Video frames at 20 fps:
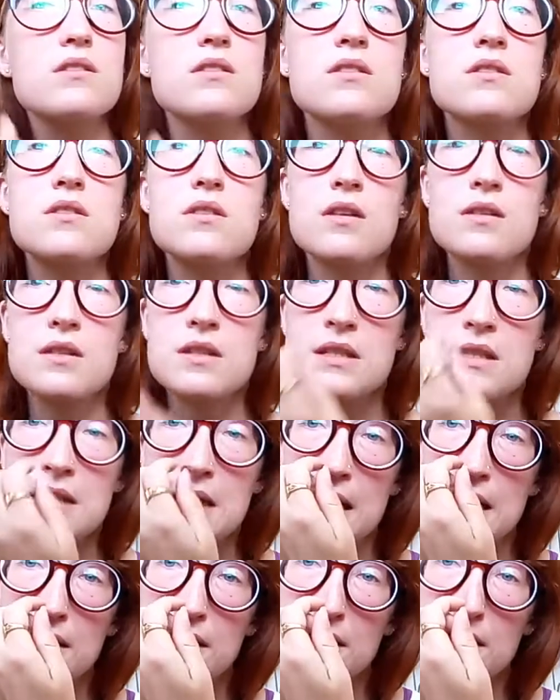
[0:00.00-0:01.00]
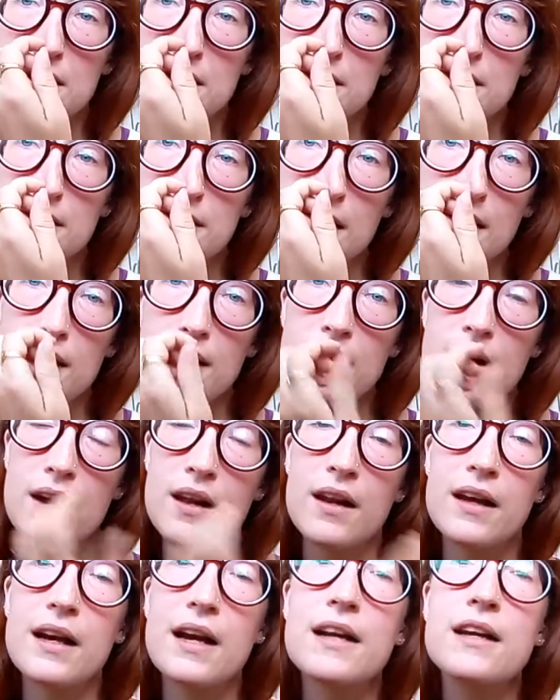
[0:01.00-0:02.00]
to understand
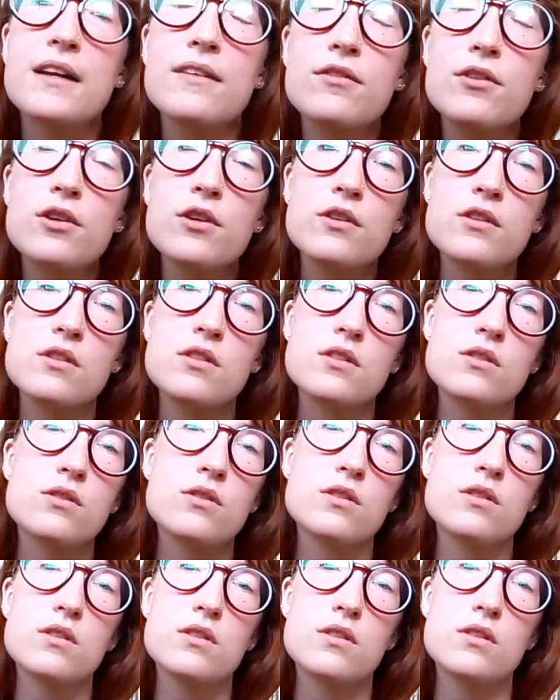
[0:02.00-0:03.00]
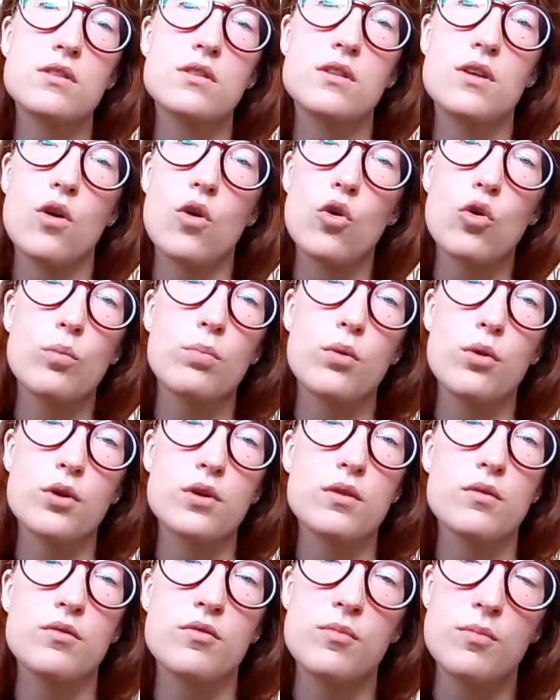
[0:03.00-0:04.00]
like I never understood the whole
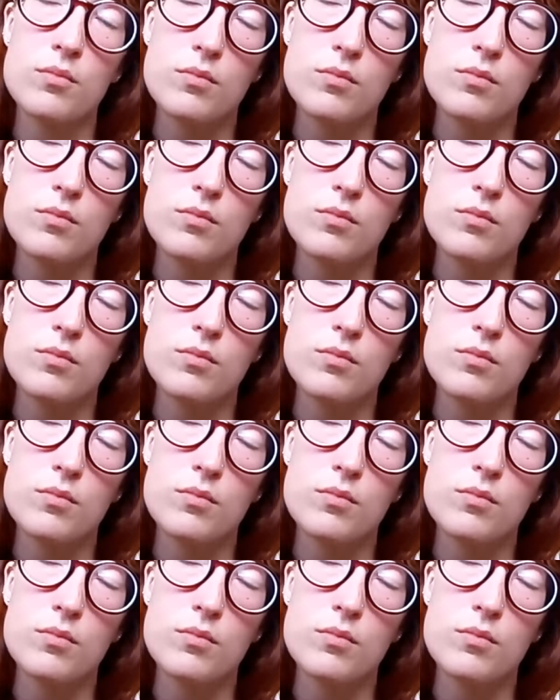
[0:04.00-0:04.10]
point of